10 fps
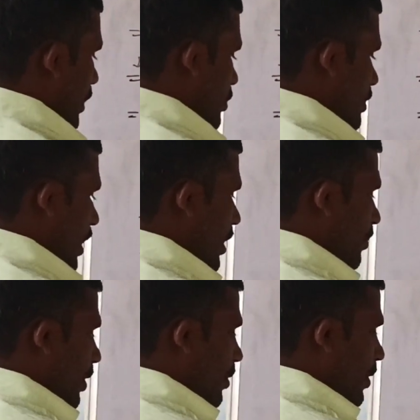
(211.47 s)
and sin
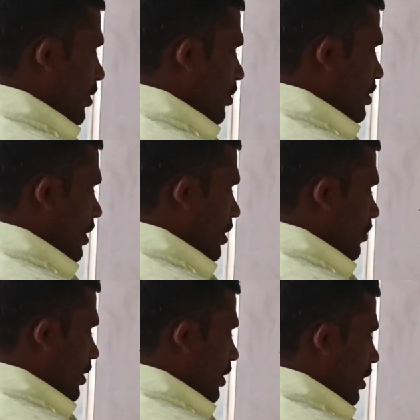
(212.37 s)
pi by 2 is
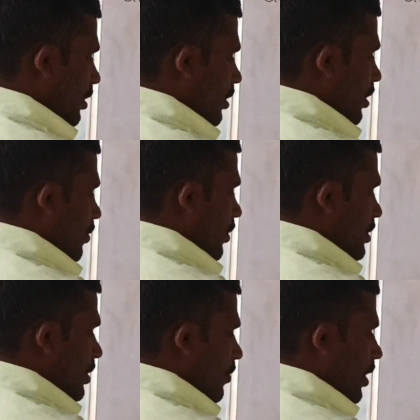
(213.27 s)
nothing but here
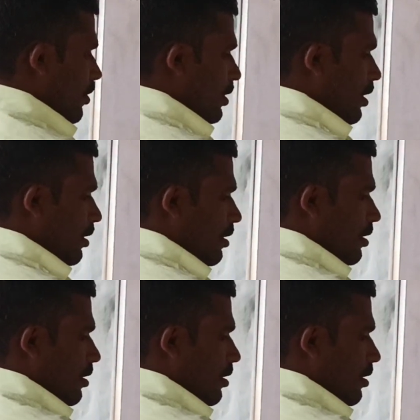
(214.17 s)
what is the value here,